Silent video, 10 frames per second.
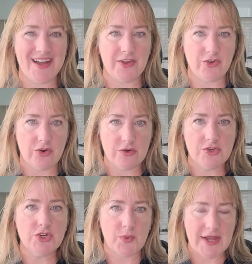under
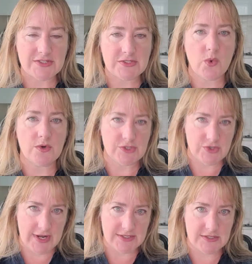duress or
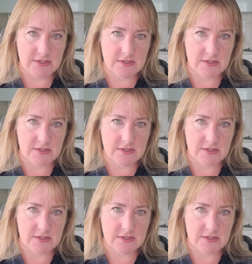stress.